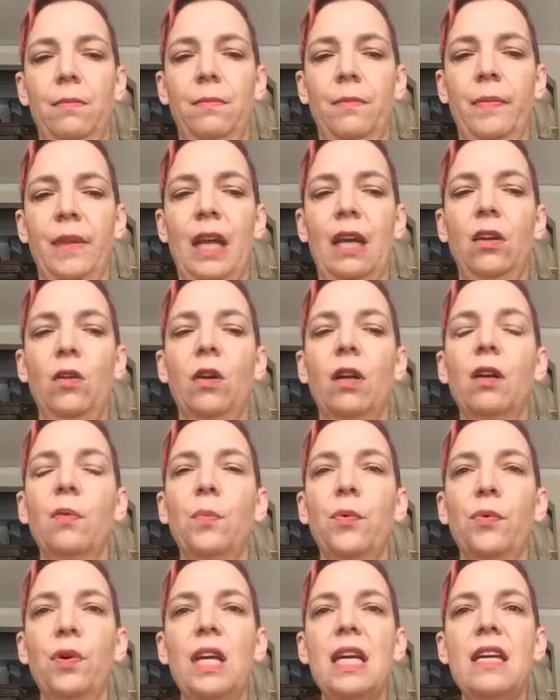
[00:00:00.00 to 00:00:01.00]
and you're going to
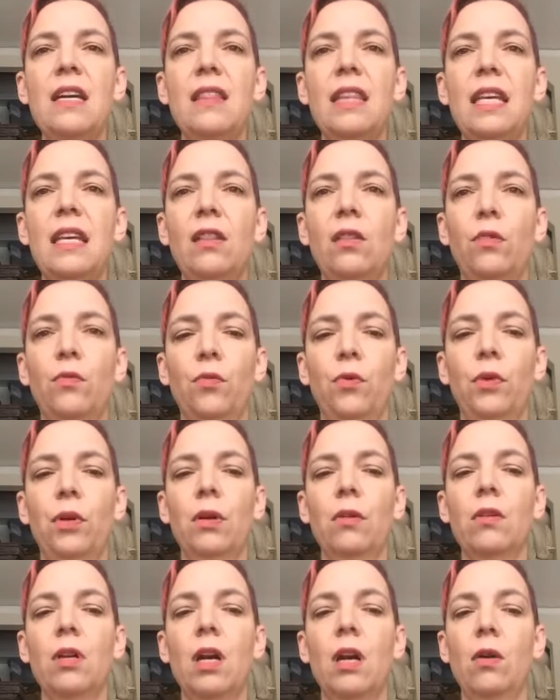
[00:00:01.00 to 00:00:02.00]
breathe in through your
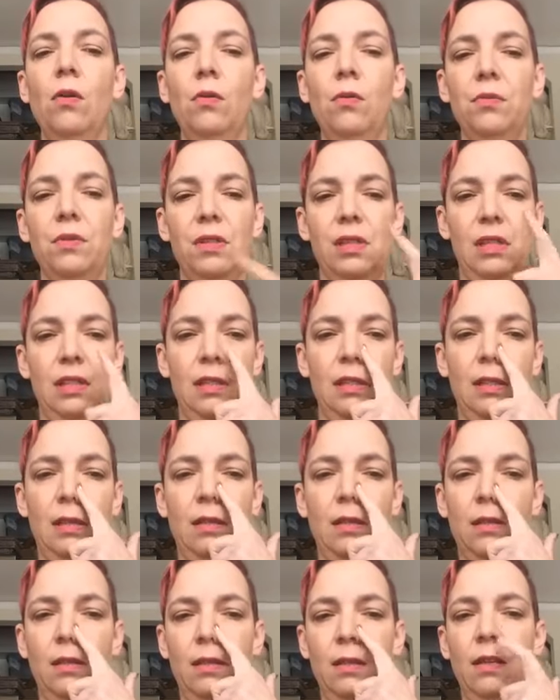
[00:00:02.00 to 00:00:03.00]
nose.
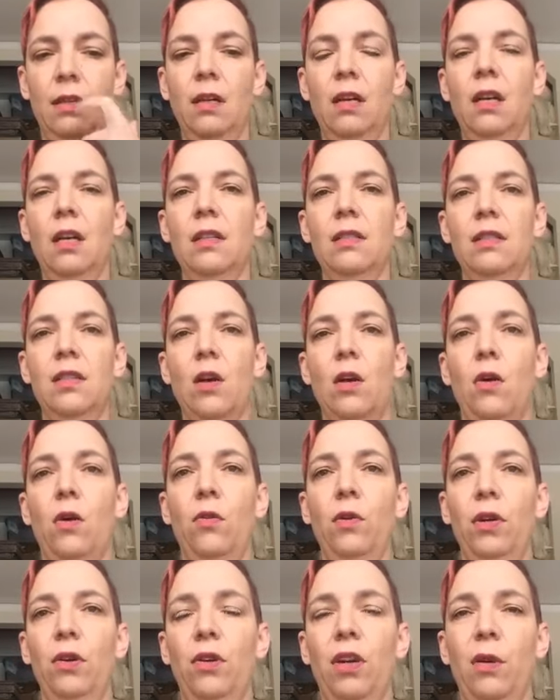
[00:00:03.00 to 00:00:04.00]
So
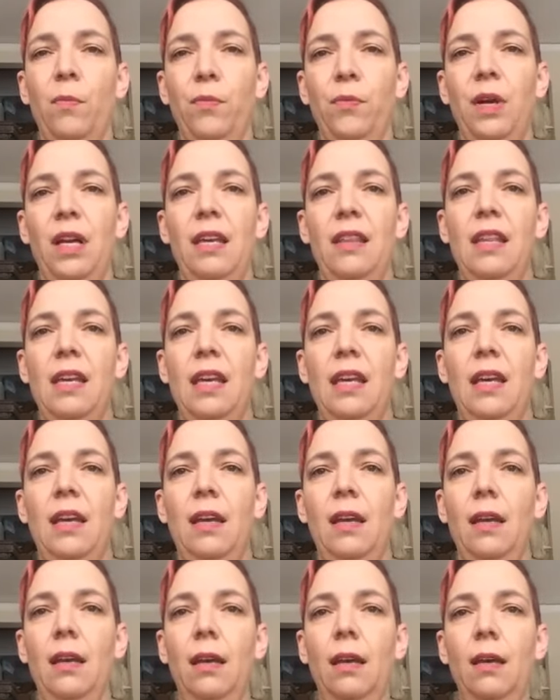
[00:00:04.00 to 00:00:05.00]
you're going to breathe
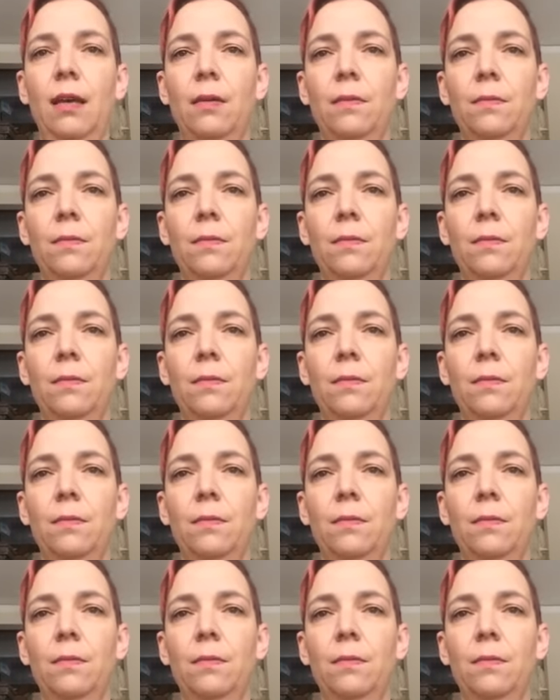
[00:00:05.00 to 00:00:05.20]
in.